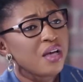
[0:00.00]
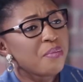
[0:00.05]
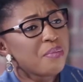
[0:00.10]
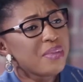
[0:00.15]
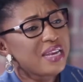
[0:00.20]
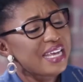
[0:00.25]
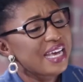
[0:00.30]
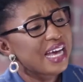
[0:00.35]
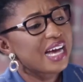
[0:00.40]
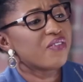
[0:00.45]

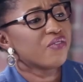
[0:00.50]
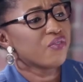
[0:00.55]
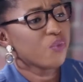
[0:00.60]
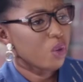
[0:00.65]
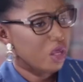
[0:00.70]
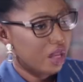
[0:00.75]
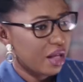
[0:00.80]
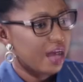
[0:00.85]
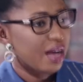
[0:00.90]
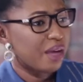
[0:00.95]
Many have
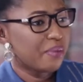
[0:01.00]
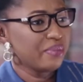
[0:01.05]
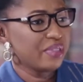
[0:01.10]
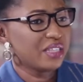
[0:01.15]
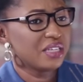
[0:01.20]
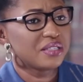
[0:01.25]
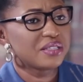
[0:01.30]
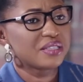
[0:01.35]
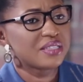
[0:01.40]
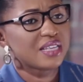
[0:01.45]
welcomed
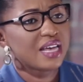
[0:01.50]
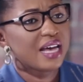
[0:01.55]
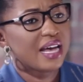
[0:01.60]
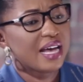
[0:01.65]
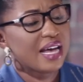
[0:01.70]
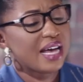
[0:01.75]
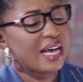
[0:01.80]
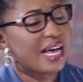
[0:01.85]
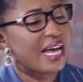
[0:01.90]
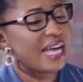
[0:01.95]
this
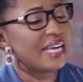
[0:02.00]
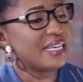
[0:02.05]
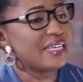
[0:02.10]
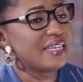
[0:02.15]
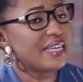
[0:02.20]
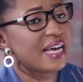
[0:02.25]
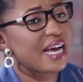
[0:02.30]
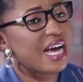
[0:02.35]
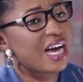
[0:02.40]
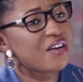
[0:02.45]

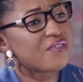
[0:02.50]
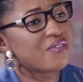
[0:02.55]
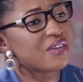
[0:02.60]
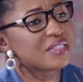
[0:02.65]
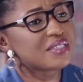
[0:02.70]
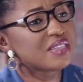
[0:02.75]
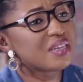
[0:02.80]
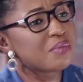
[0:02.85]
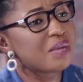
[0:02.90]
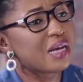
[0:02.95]
idea.
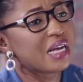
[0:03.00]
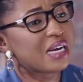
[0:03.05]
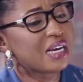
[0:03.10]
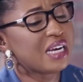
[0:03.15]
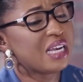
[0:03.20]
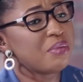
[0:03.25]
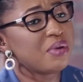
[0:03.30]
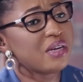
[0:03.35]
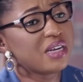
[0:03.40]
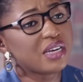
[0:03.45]
However, some are
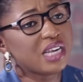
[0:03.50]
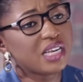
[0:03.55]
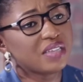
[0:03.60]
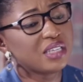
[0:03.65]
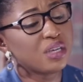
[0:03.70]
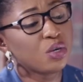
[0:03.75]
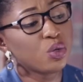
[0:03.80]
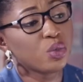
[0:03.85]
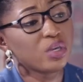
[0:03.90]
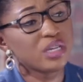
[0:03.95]
claiming the
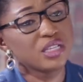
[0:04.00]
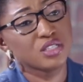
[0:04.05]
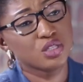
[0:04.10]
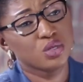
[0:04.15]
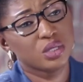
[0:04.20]
debt alone is